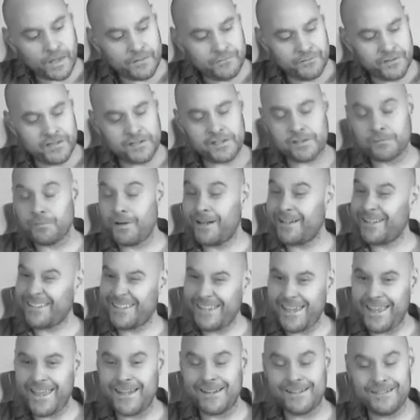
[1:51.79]
For this one,
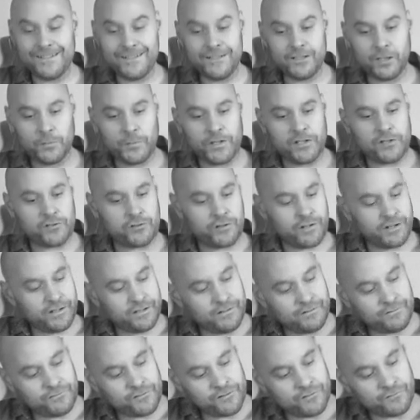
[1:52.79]
again, a little bit
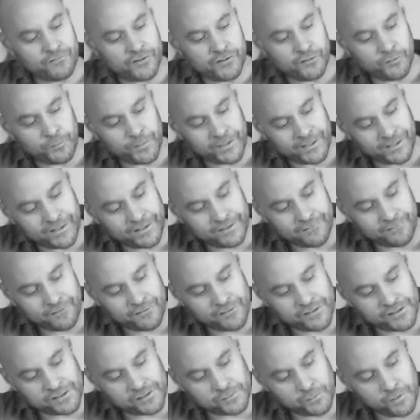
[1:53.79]
trickier if you're a real beginner
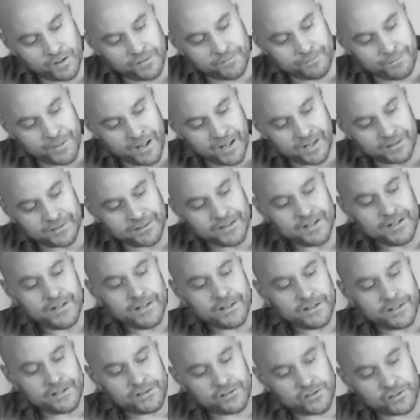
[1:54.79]
on this one, but
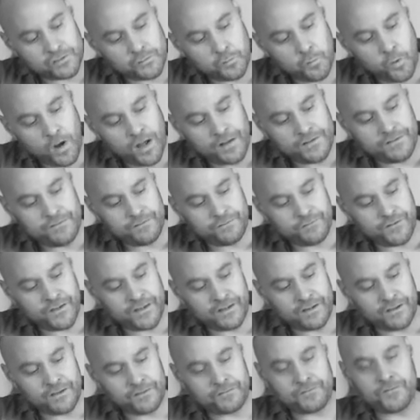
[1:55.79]
it's just one
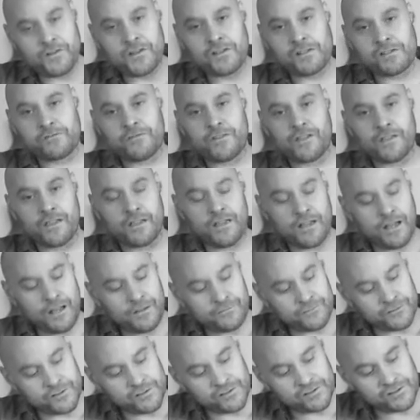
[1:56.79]
finger. The first finger
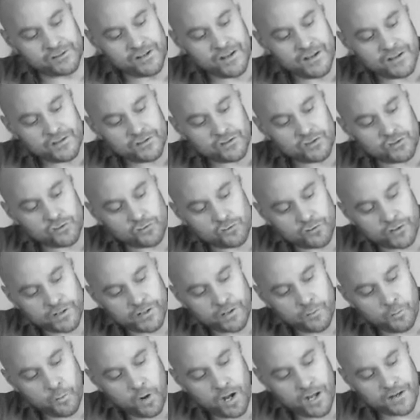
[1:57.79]
covers
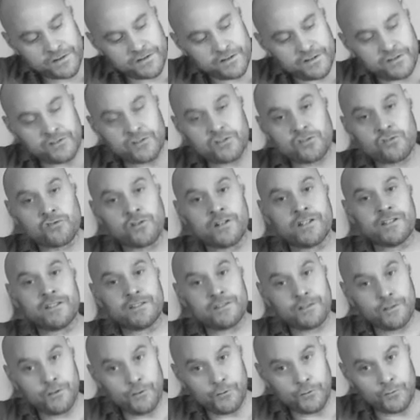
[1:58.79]
string 1 and string
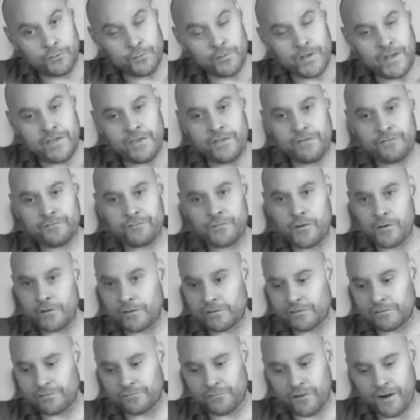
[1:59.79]
2 in the
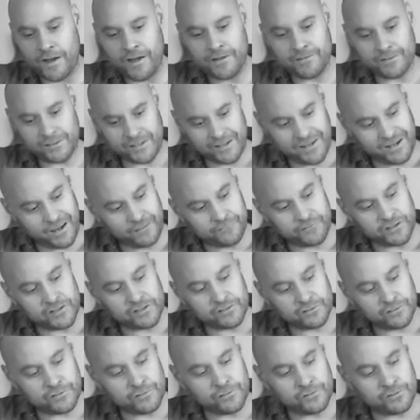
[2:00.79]
first fret, so covering
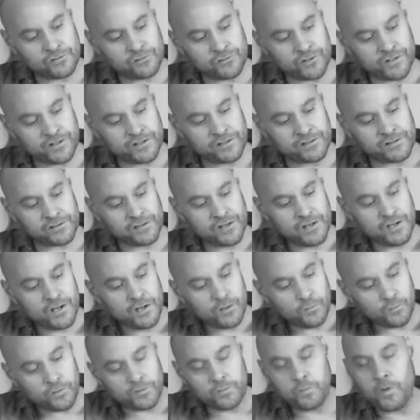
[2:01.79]
2 strings
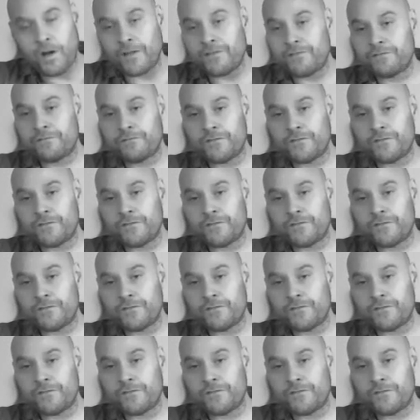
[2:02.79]
with one